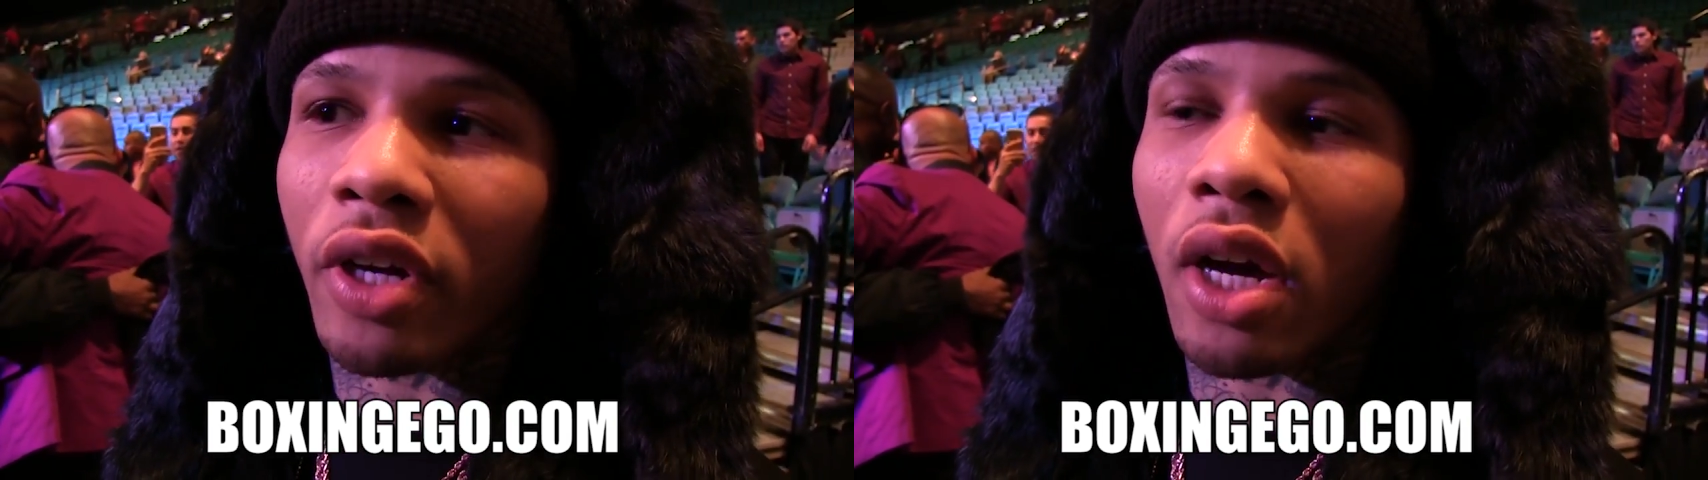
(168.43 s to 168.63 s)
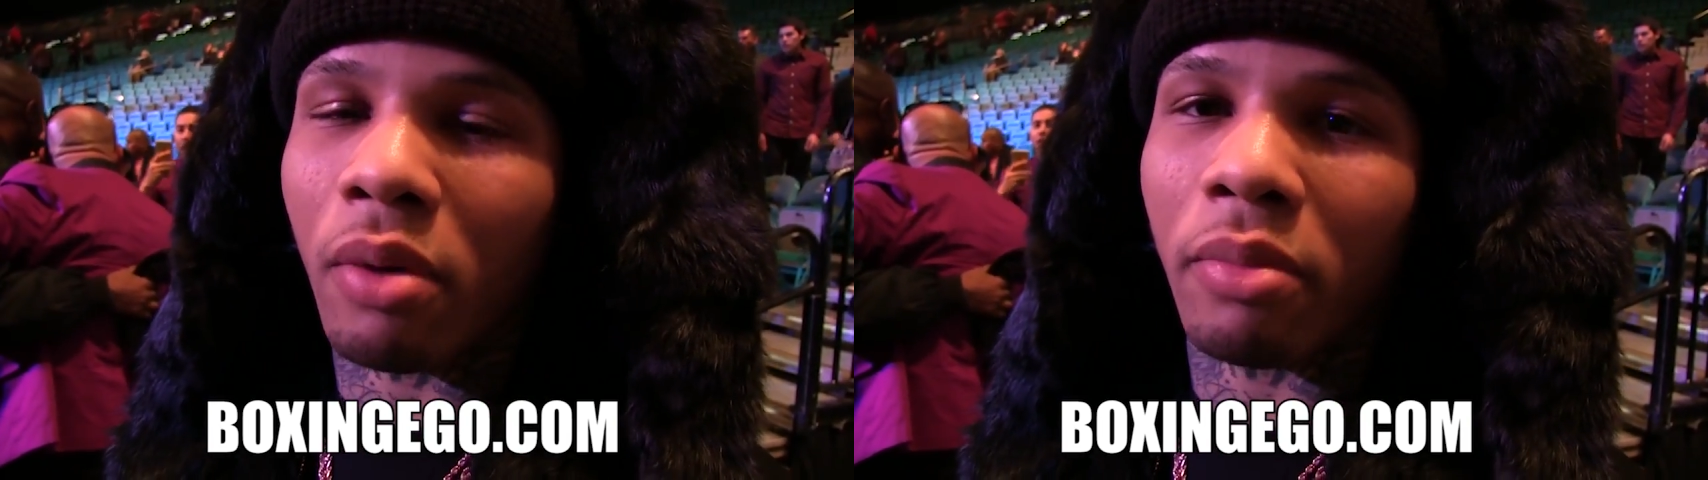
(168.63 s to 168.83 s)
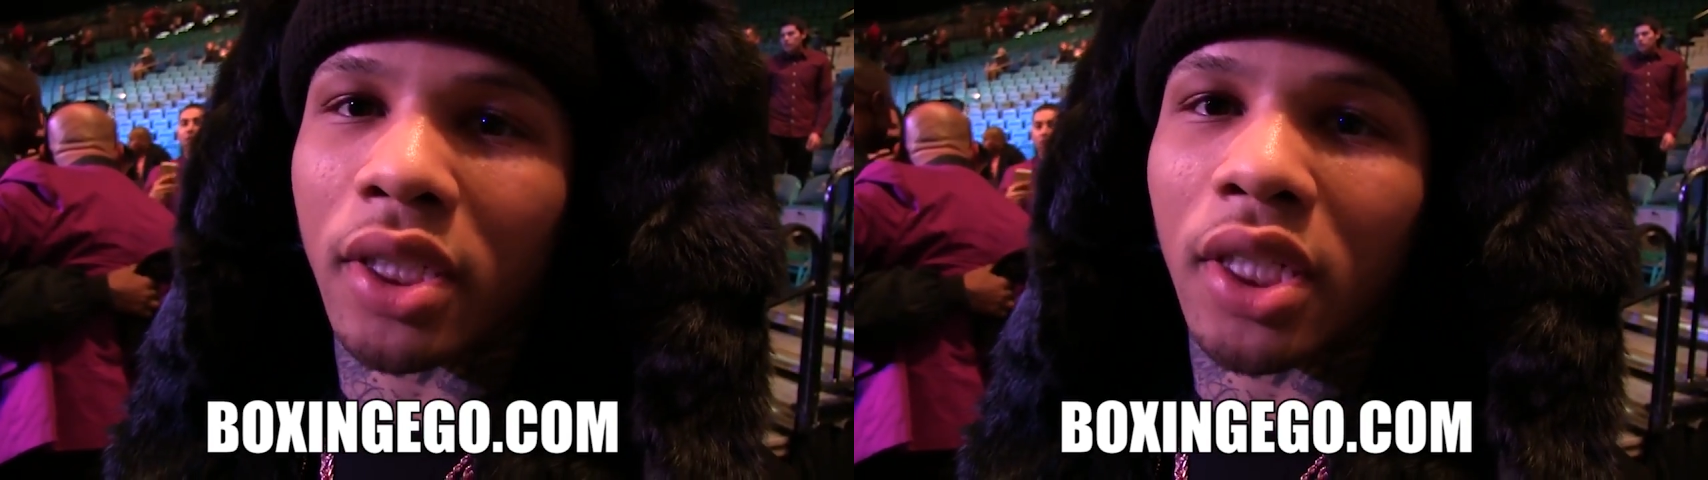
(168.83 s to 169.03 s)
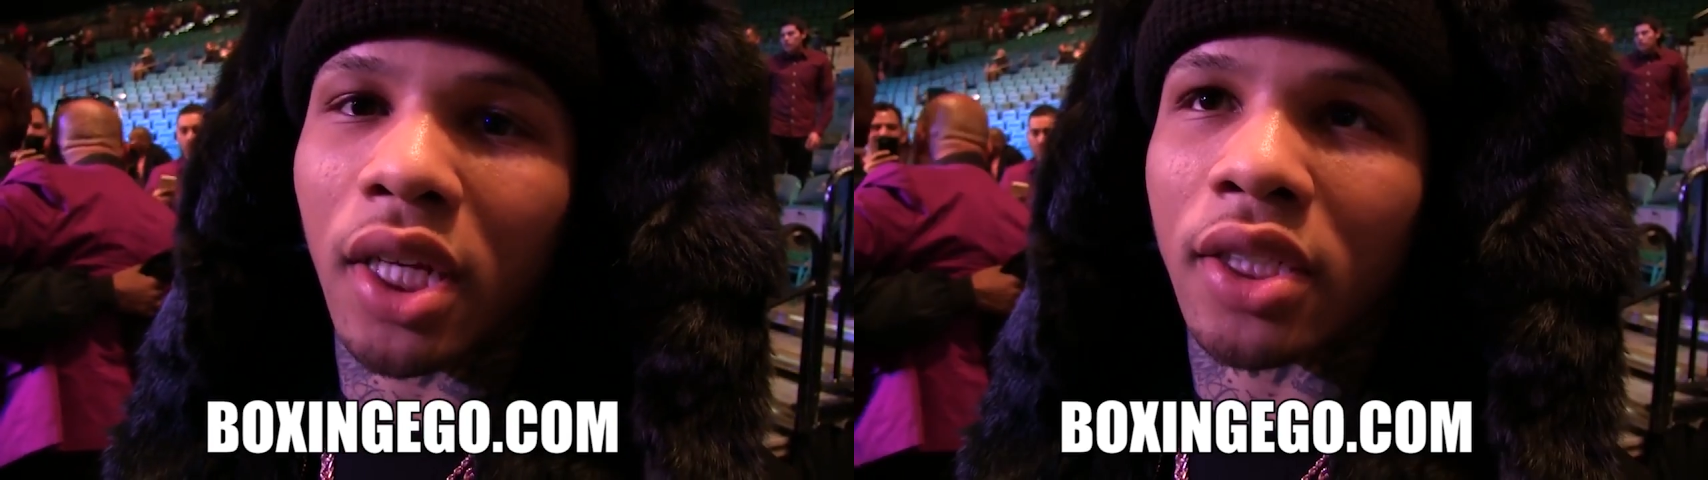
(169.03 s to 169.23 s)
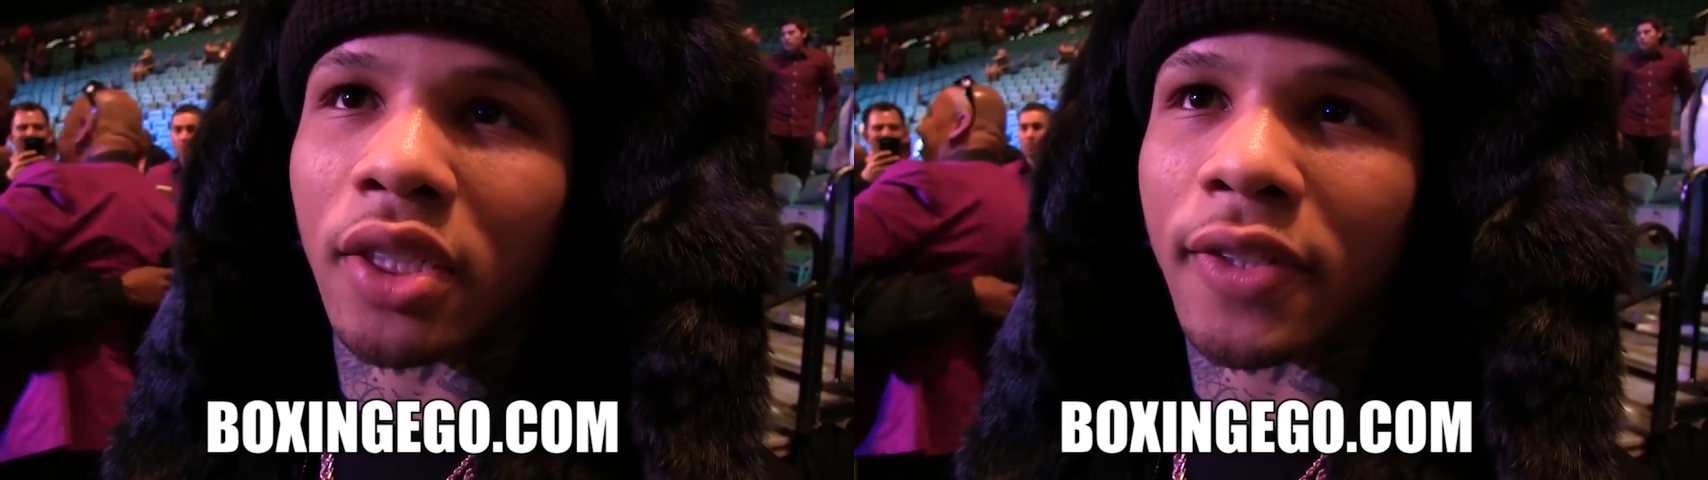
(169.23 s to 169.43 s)
Jesus
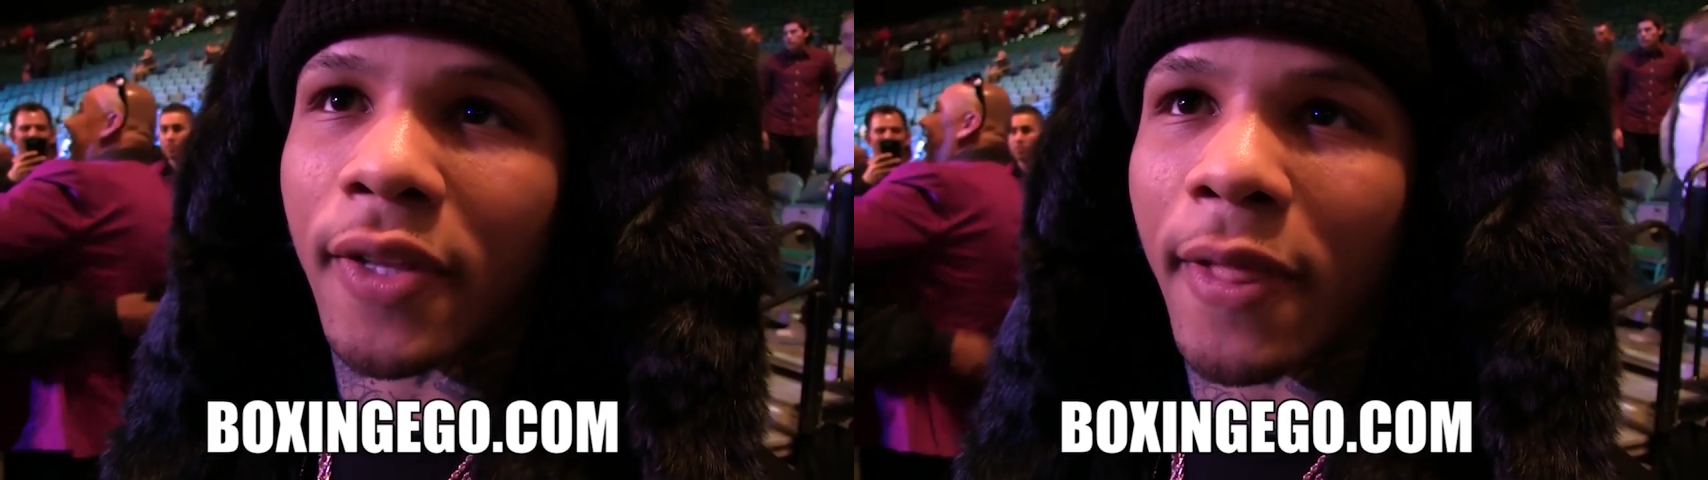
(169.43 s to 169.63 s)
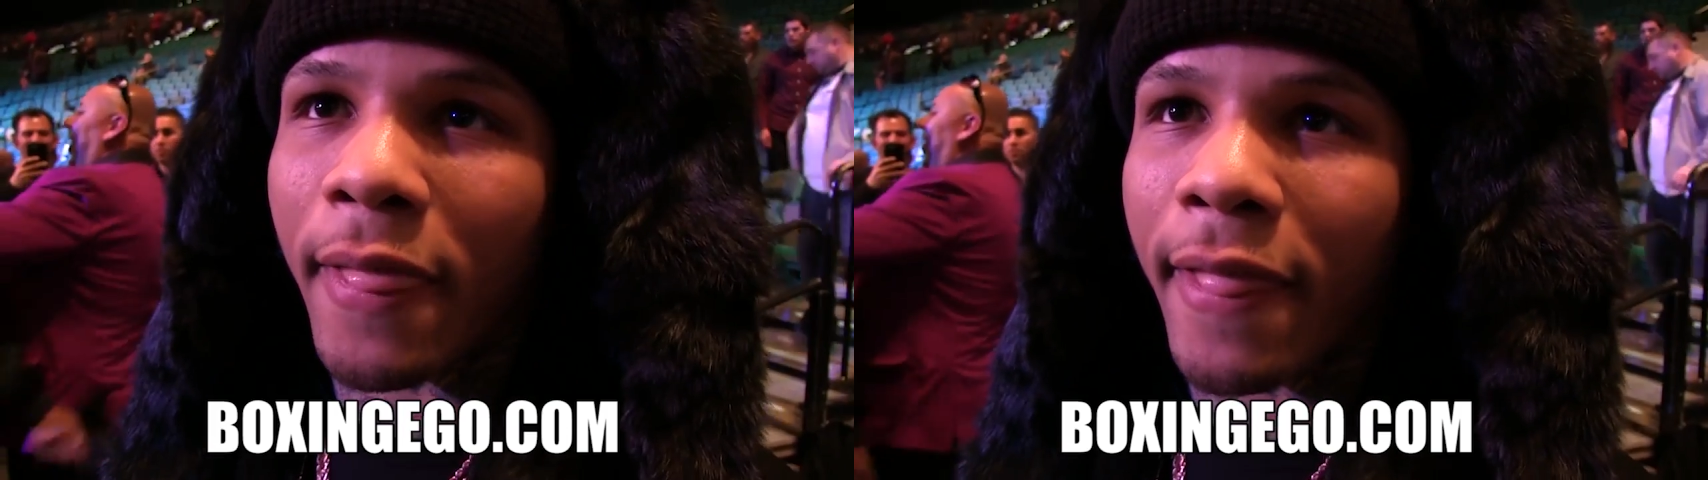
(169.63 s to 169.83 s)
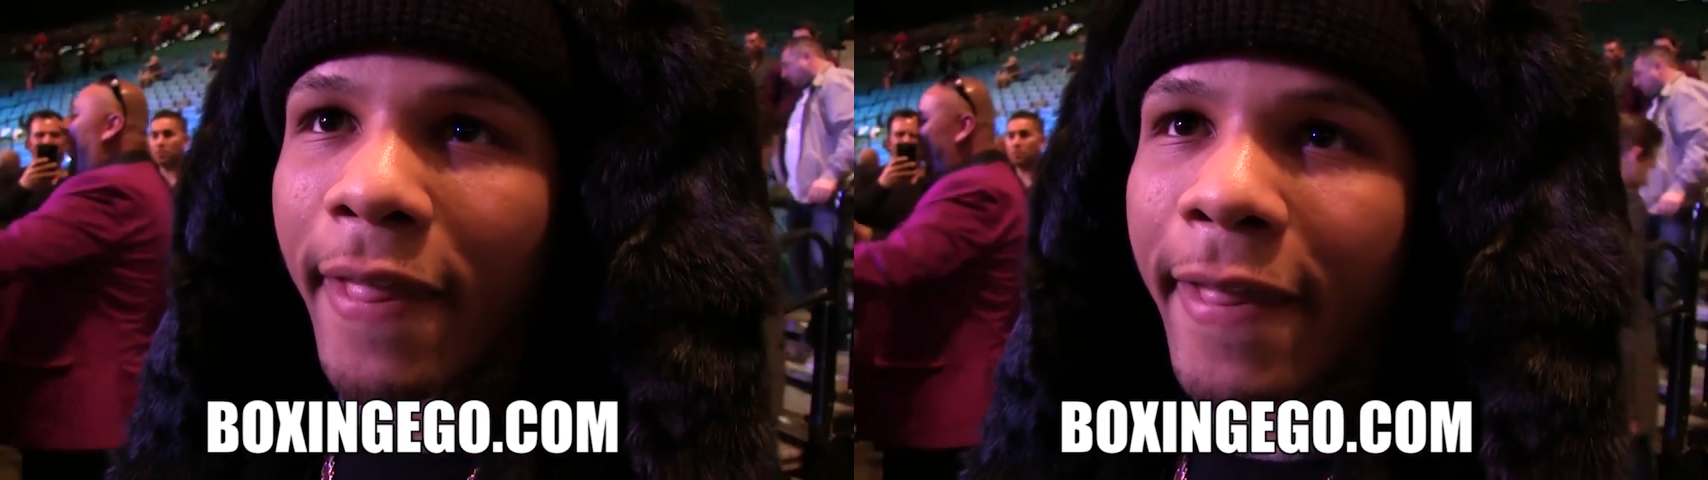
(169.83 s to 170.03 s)
Cuellar, even